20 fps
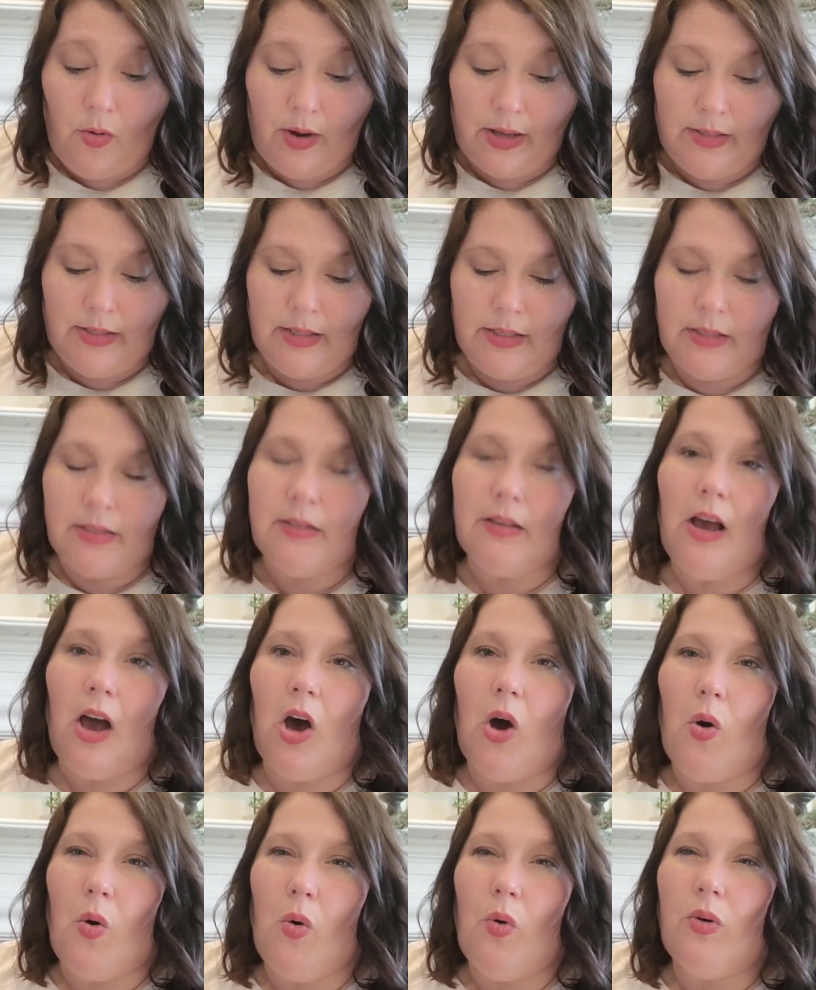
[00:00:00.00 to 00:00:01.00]
Is this
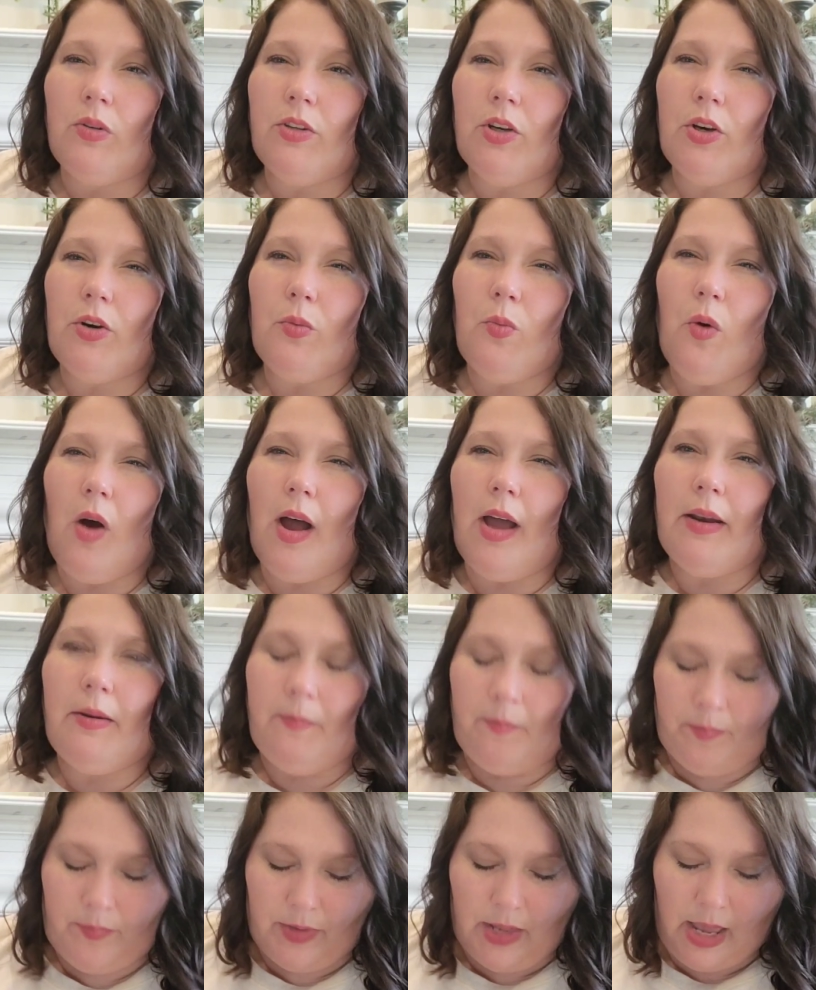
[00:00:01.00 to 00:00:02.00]
an older one
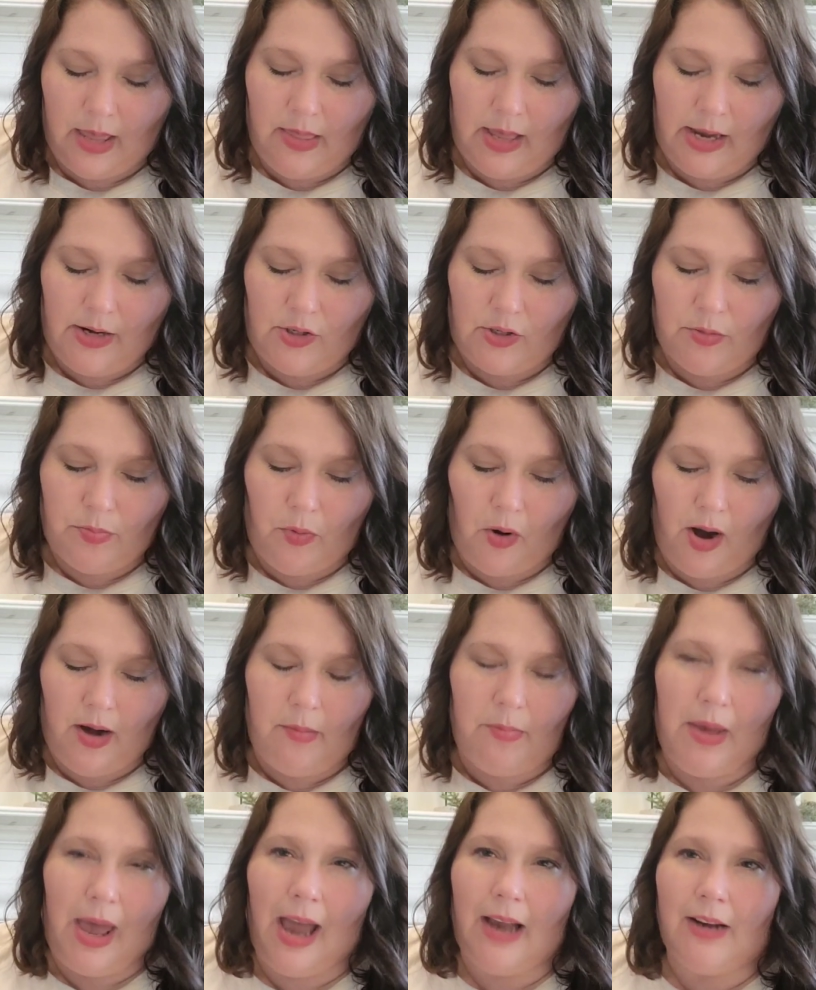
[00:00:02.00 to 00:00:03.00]
and they just brought
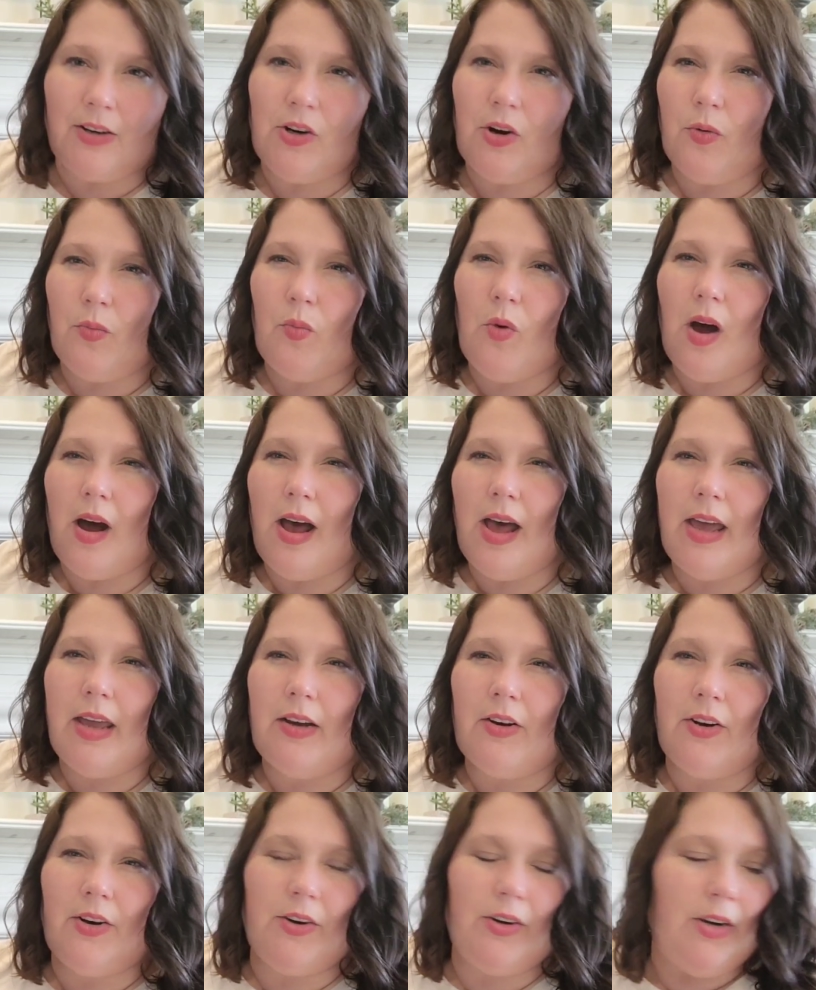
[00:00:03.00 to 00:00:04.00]
it back or what?
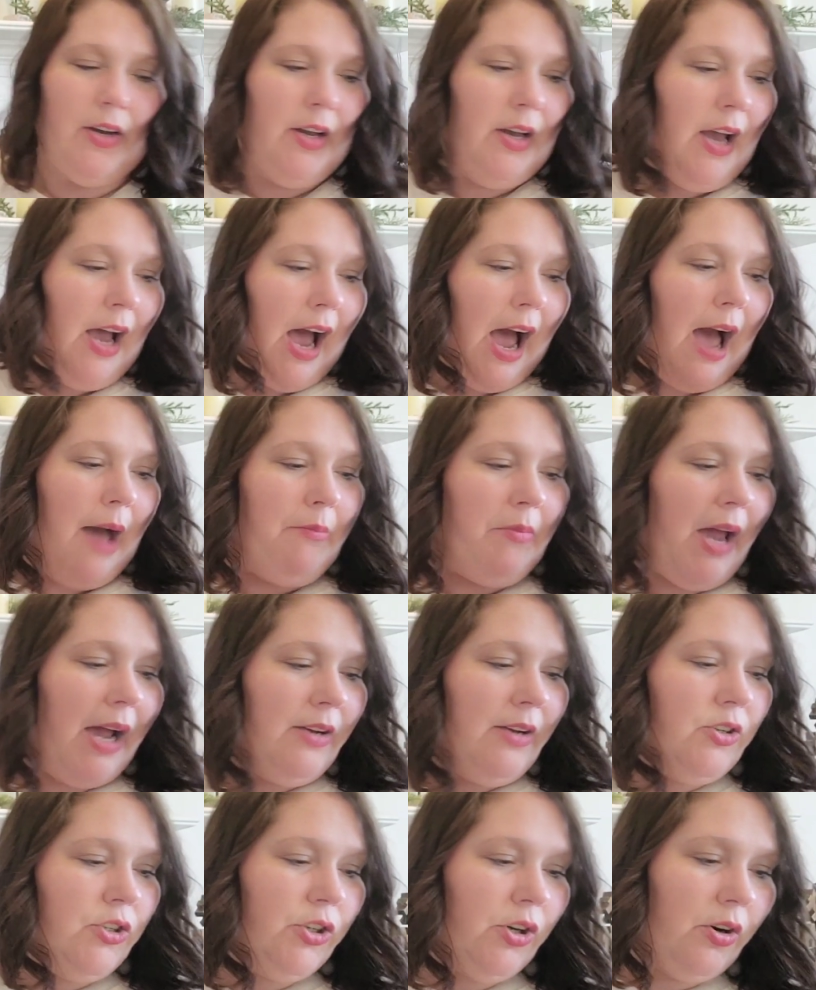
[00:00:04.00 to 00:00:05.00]
Or I'm
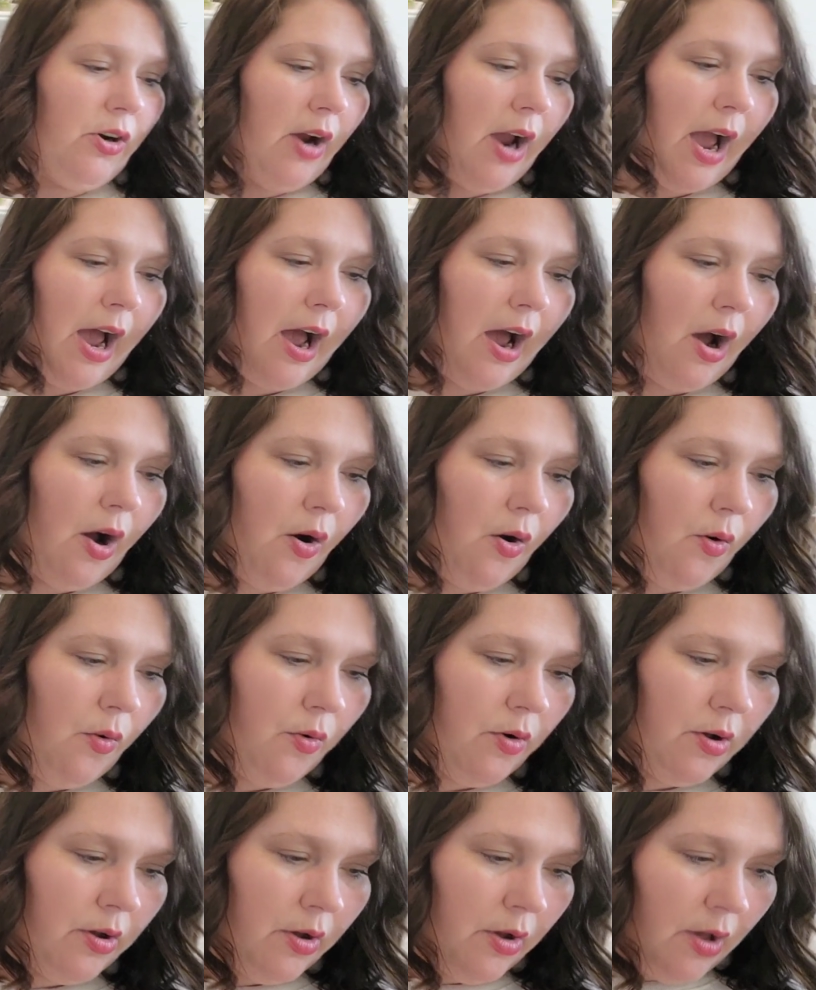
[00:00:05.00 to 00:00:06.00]
not sure
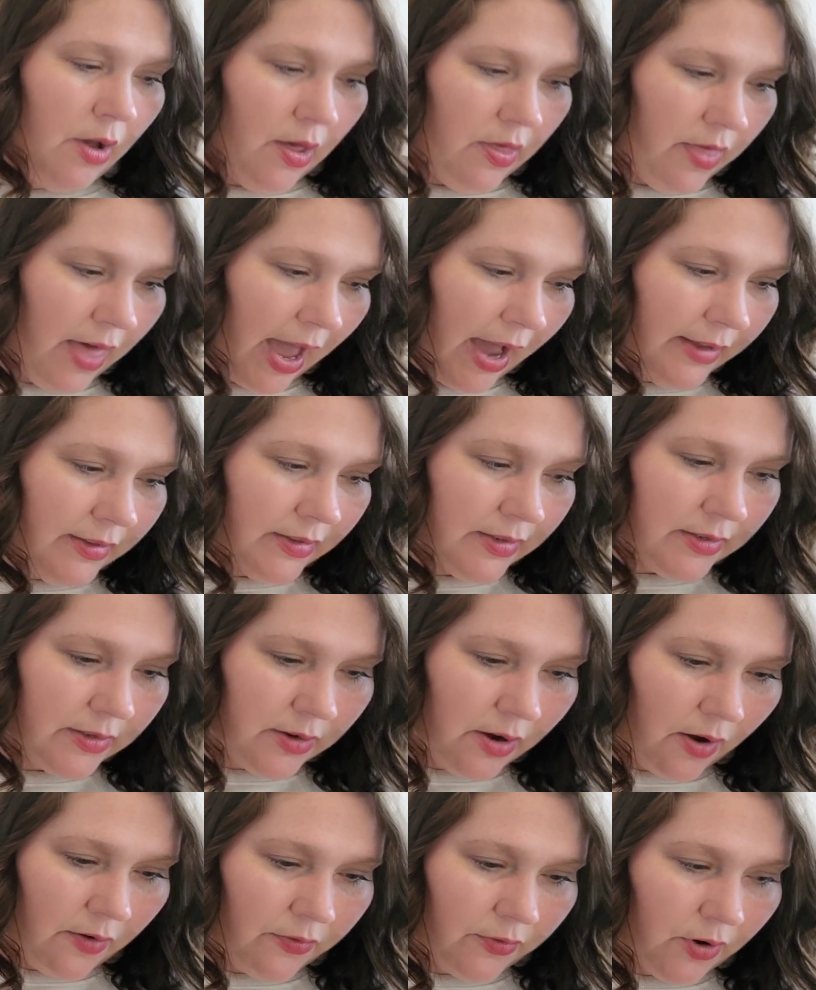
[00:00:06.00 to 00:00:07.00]
how that
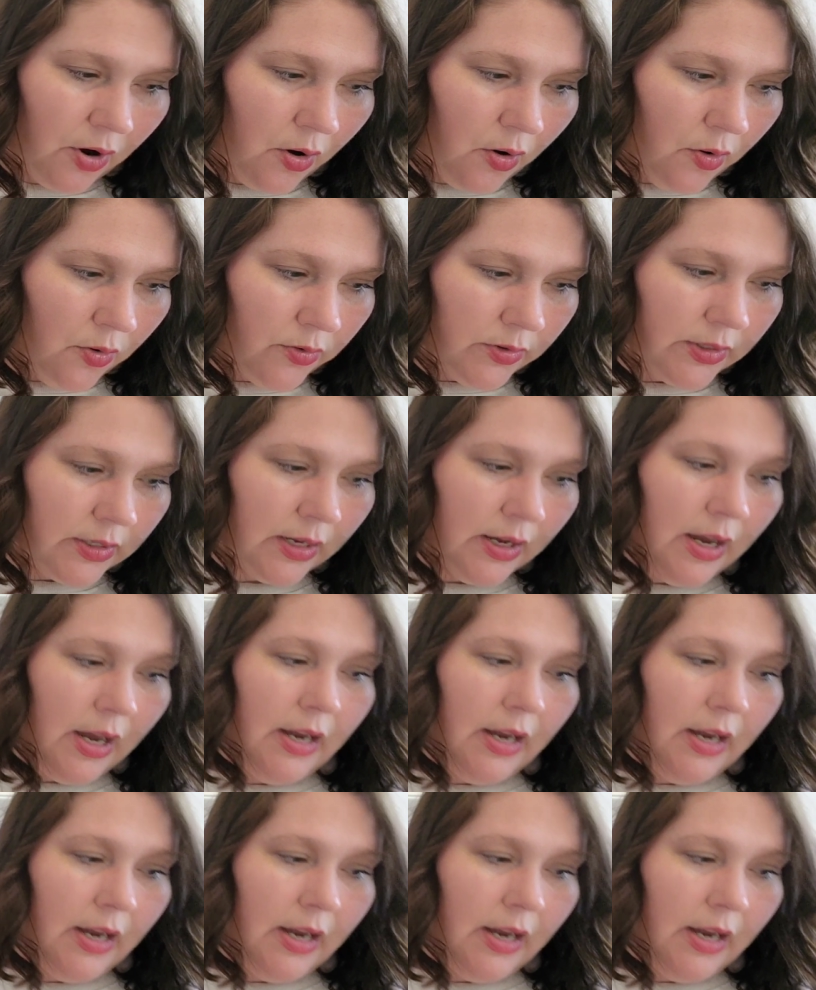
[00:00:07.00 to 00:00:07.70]
stuff goes.